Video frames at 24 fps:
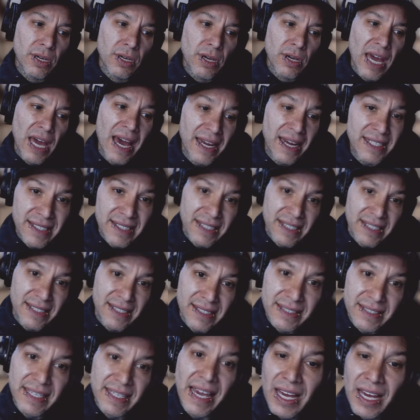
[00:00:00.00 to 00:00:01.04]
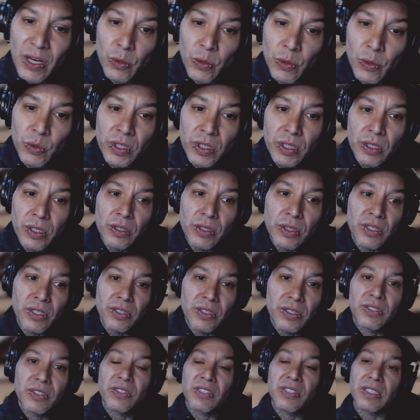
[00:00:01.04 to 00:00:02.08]
how does this sound to
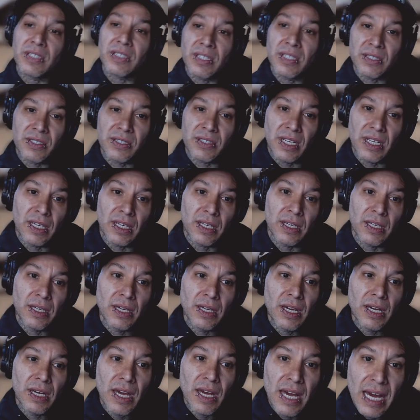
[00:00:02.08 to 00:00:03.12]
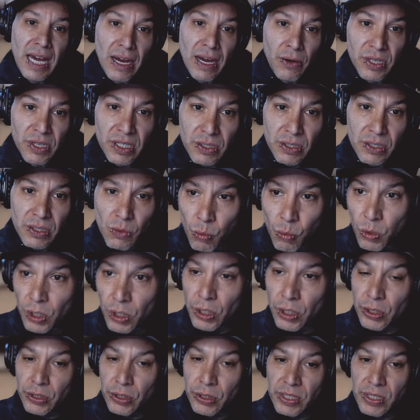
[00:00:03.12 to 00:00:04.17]
the, to sing? How are these
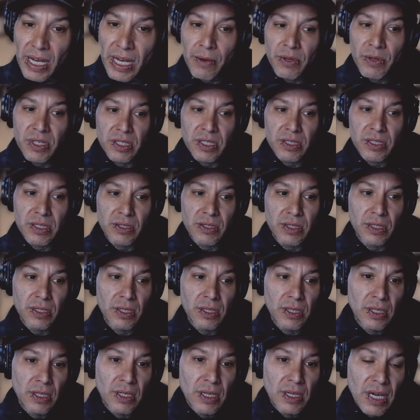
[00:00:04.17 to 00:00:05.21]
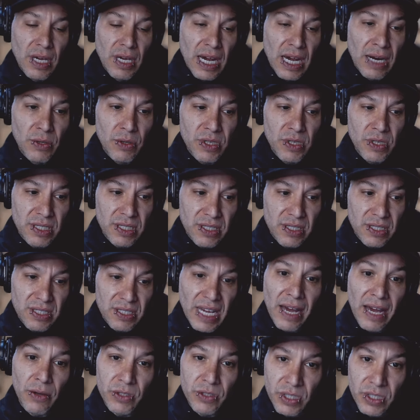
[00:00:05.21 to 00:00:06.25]
words? How are these how are these
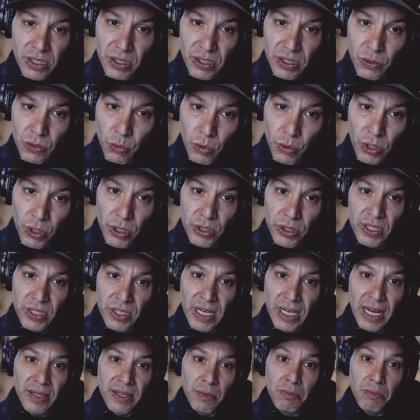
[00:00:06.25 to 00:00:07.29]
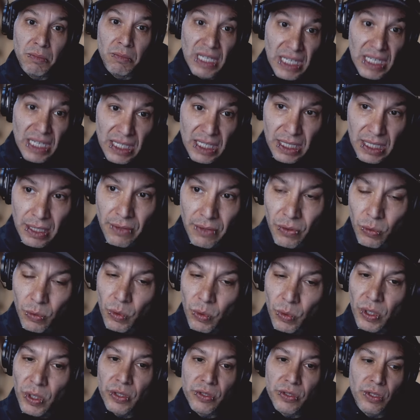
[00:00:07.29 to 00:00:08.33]
sounds of these words? Not the meaning of the
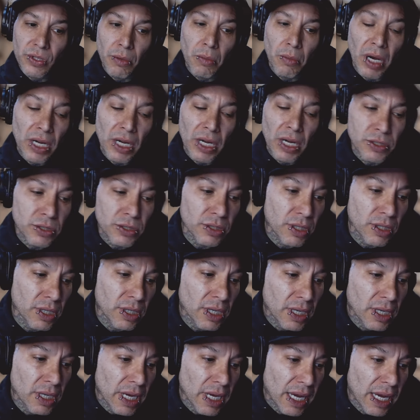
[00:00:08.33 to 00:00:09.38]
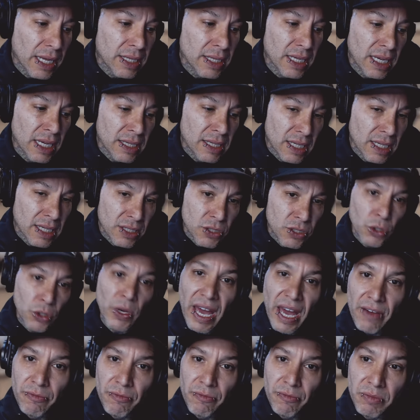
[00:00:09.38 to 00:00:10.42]
words so much, and and they do
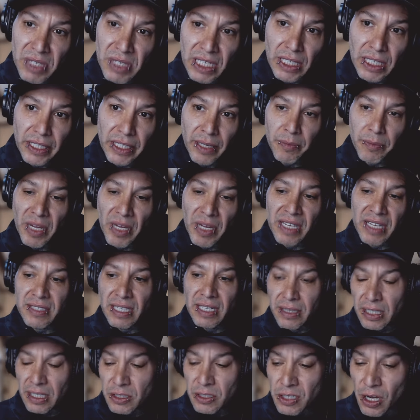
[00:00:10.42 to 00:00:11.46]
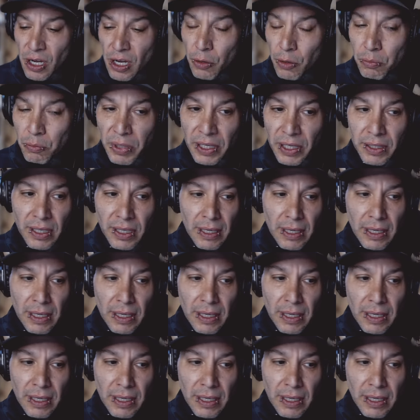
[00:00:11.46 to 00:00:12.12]
have meaning. I'm not saying they don't, but